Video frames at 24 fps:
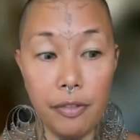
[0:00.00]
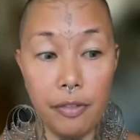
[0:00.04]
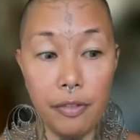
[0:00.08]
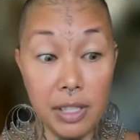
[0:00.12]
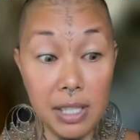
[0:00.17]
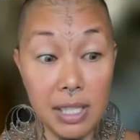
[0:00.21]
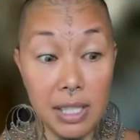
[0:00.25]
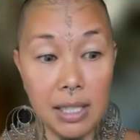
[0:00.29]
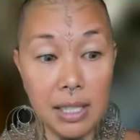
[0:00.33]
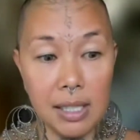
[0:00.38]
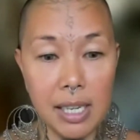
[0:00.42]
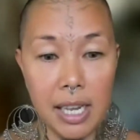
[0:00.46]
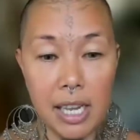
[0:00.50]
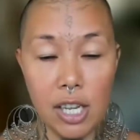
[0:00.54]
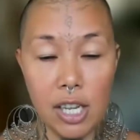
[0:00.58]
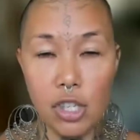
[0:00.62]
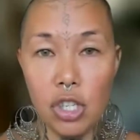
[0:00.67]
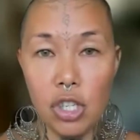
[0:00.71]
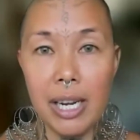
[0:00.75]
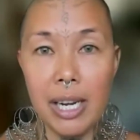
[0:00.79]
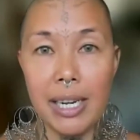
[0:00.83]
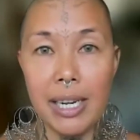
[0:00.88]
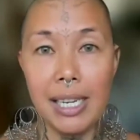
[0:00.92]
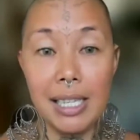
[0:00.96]

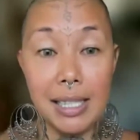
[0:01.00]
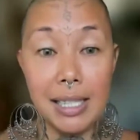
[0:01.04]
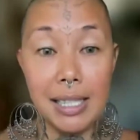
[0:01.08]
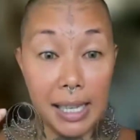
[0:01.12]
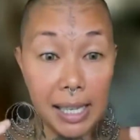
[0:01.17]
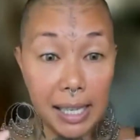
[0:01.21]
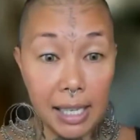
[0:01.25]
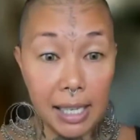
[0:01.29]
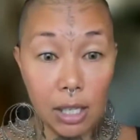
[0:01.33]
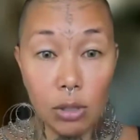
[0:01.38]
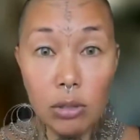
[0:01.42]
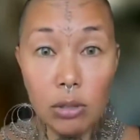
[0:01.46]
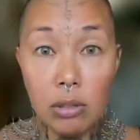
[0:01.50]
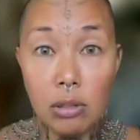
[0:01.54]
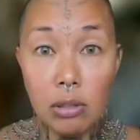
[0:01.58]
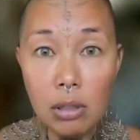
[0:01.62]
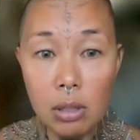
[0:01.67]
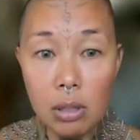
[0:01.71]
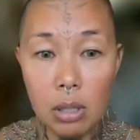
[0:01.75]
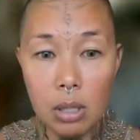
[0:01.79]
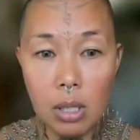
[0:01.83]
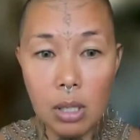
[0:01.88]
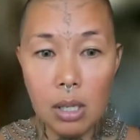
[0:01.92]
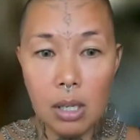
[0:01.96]
facilitation. I need to
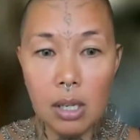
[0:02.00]
heal.